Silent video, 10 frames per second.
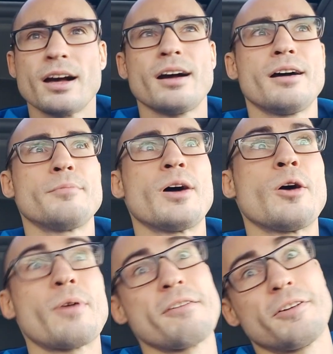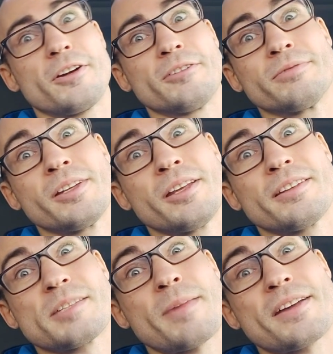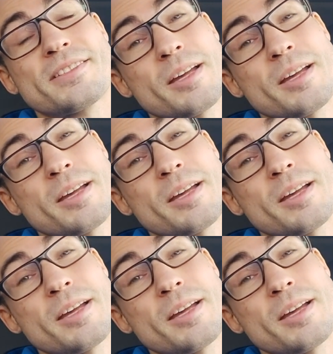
However, this past